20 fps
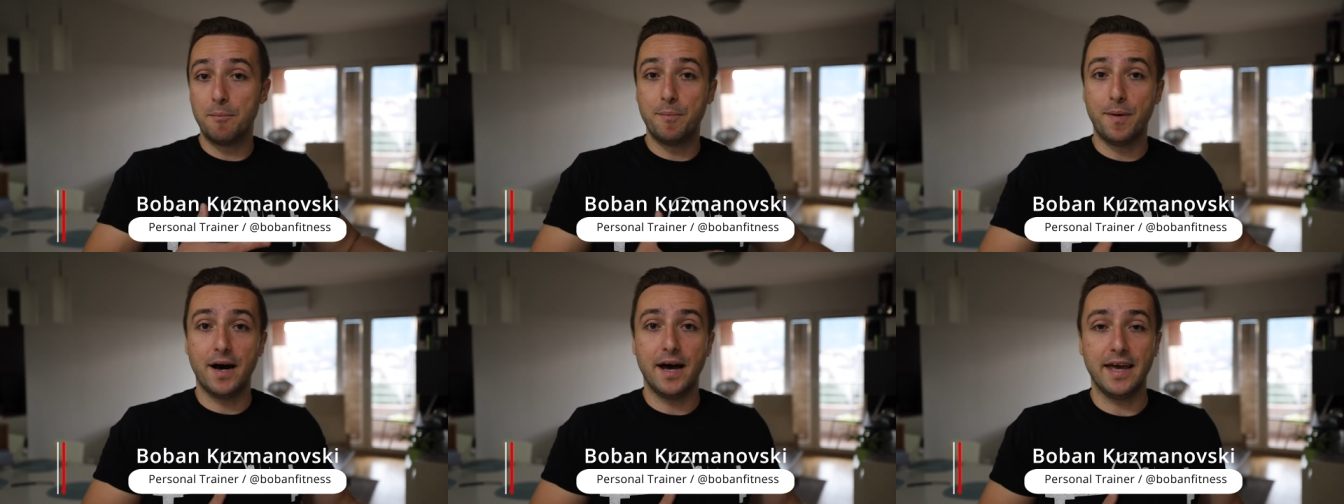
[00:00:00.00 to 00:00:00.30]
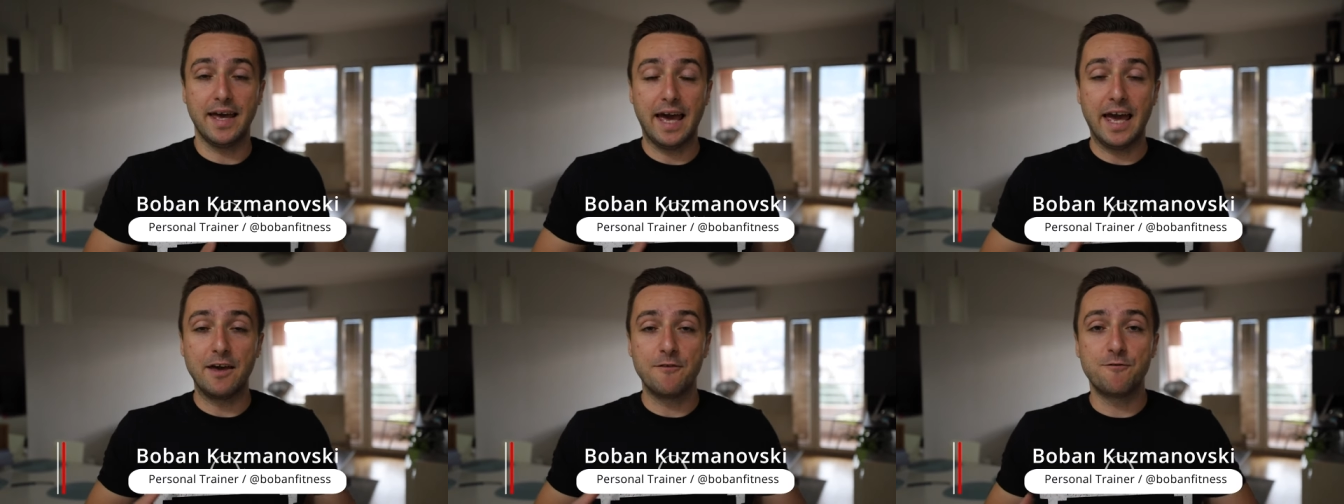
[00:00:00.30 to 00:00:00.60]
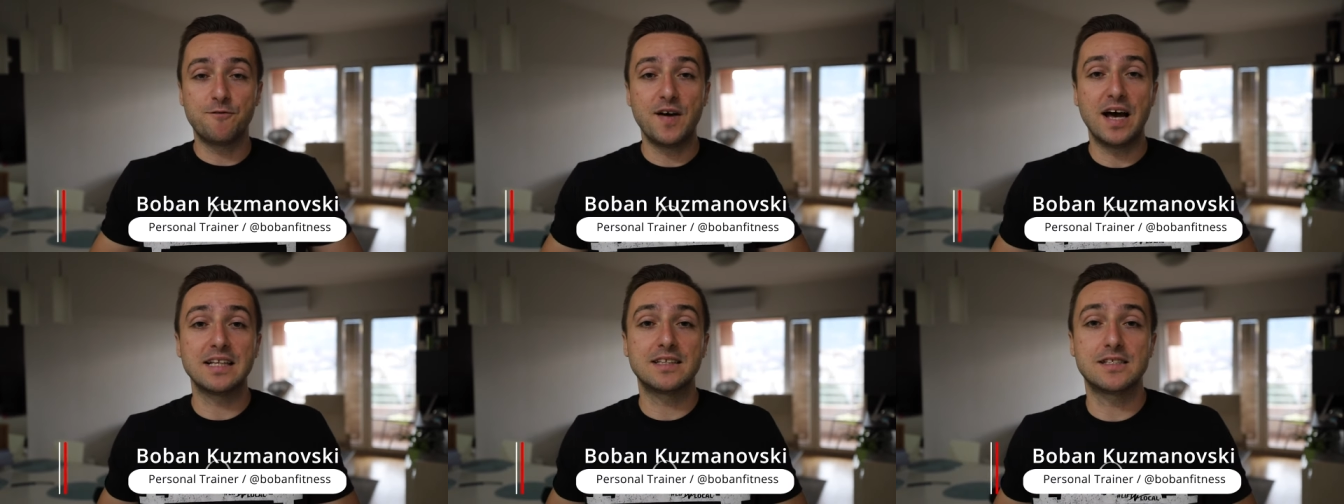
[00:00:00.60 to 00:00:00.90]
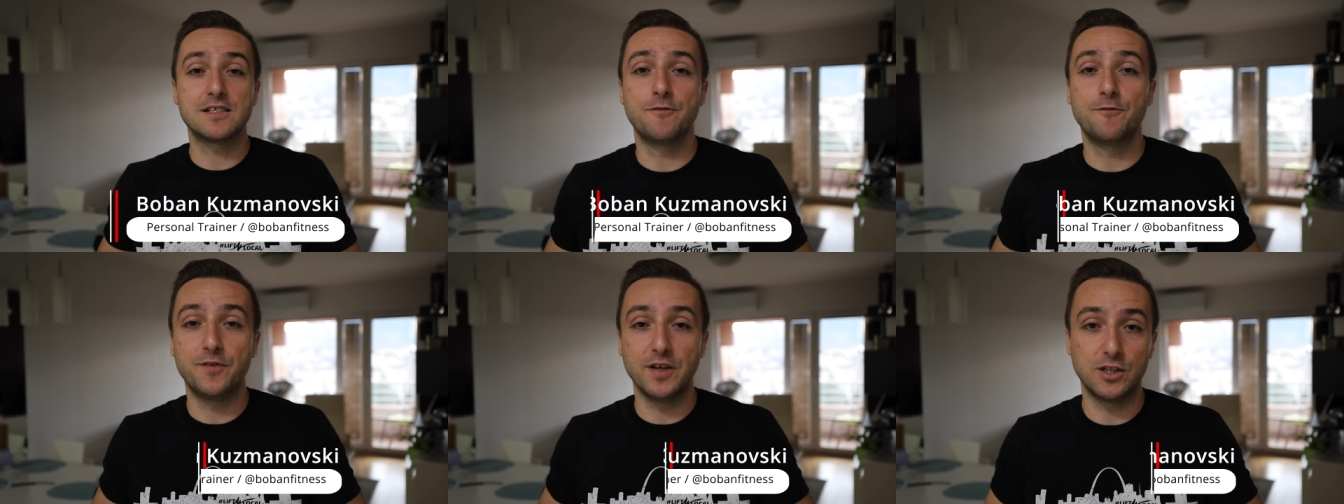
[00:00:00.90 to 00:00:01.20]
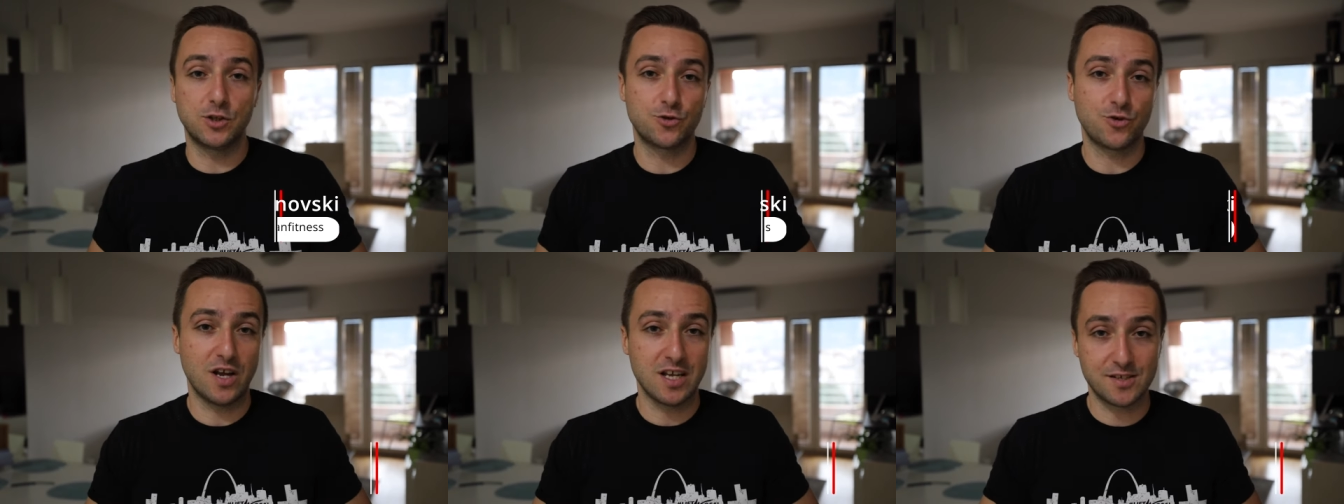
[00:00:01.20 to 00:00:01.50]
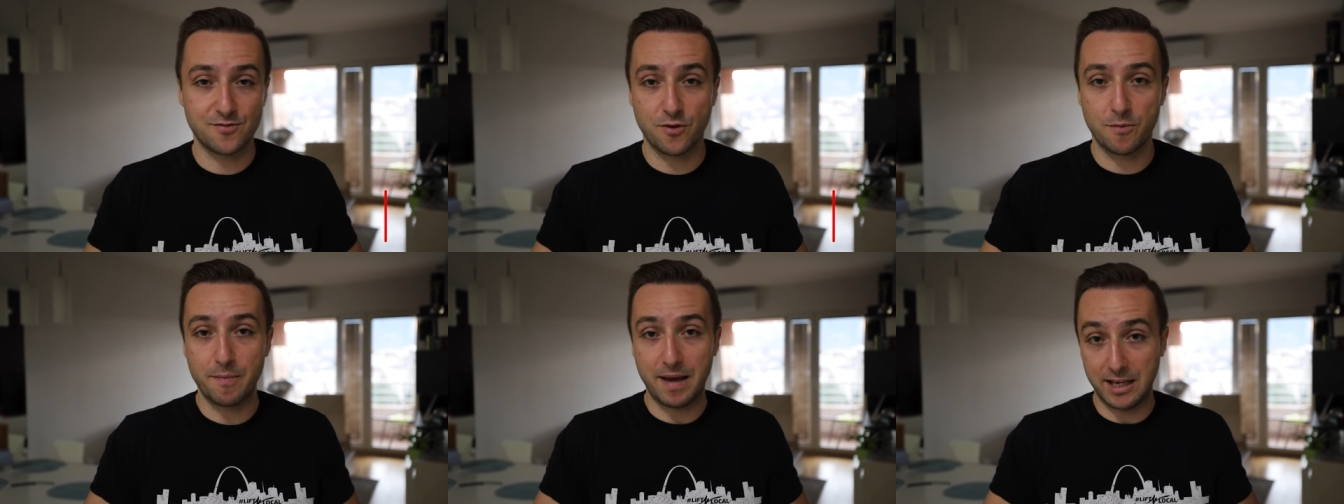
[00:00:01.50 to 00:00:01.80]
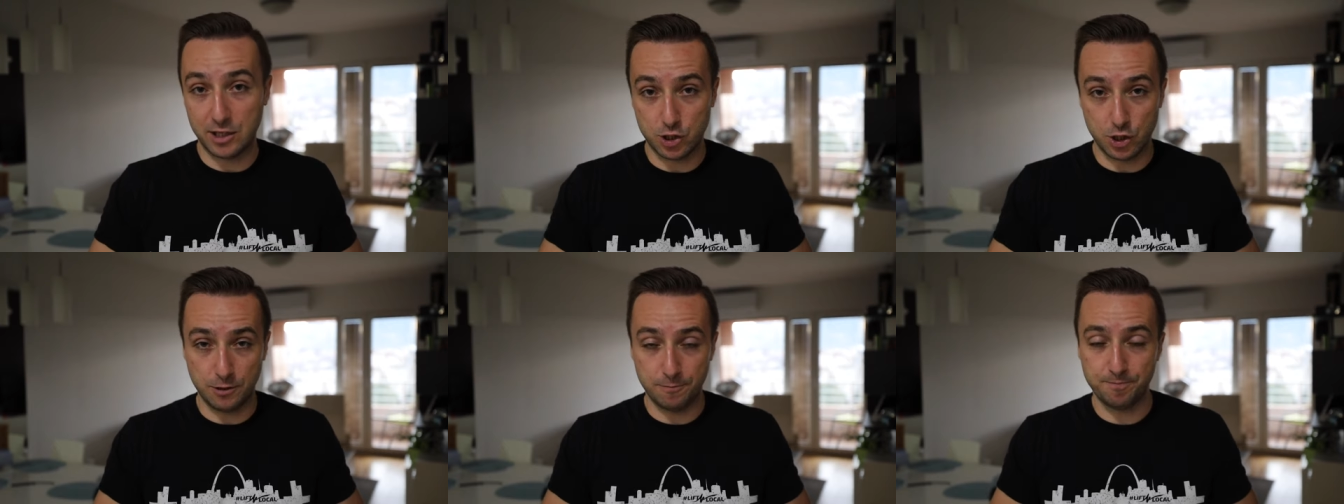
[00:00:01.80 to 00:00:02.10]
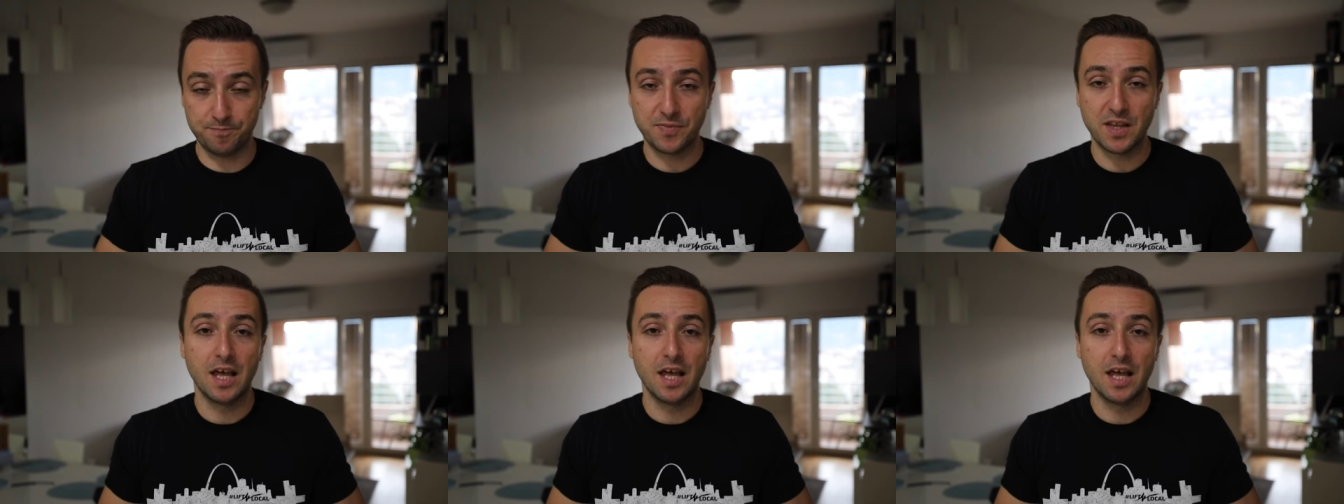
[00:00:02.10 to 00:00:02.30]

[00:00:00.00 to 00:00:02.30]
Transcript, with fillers: by a fat to fit transformation.